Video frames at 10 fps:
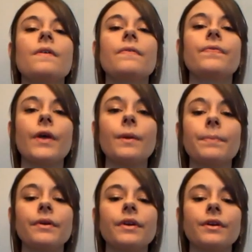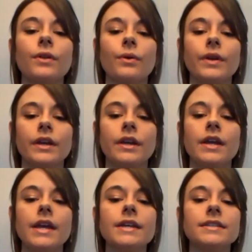Therapeutic cloning
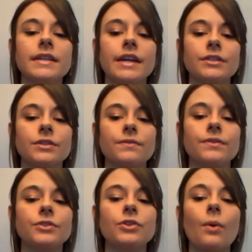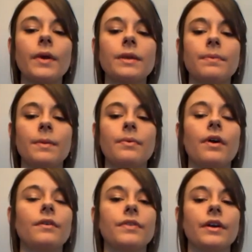is the answer for so many people
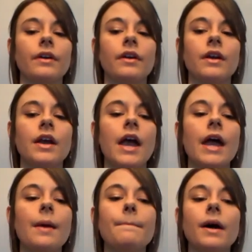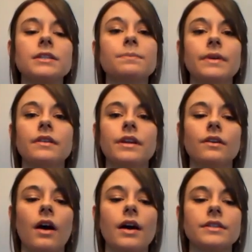out there, and it must be
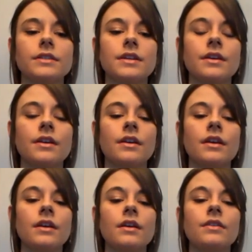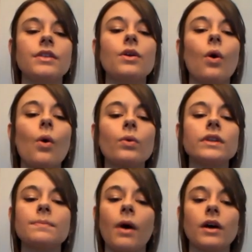legalized. The only
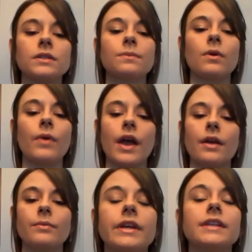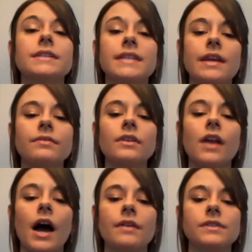possible way we save the
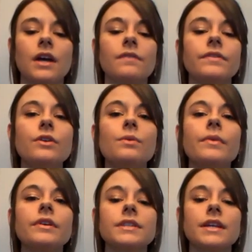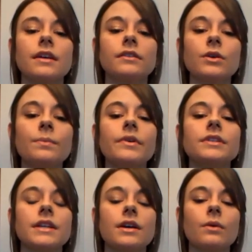lives of numerous
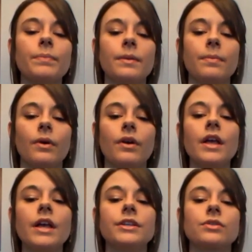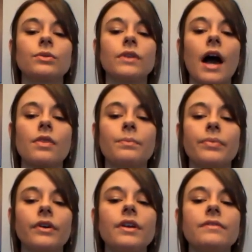ill people is to allow the
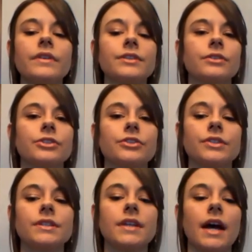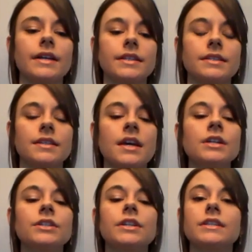brilliant researchers and scientists
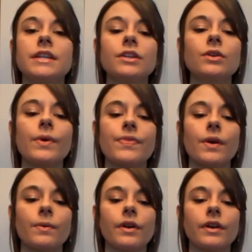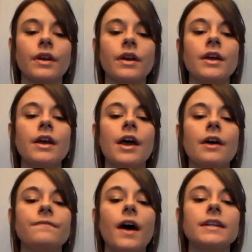to continue with their work
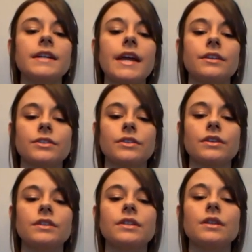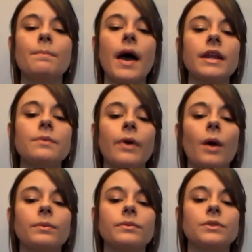and find an answer to the many
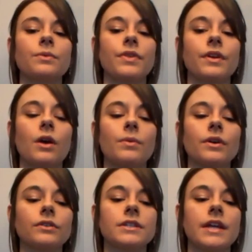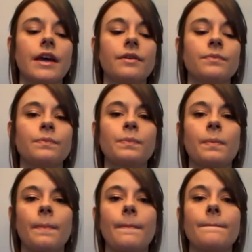problems within our world today.
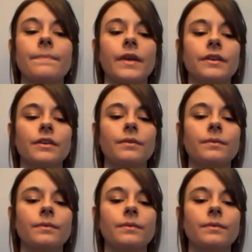Thank you.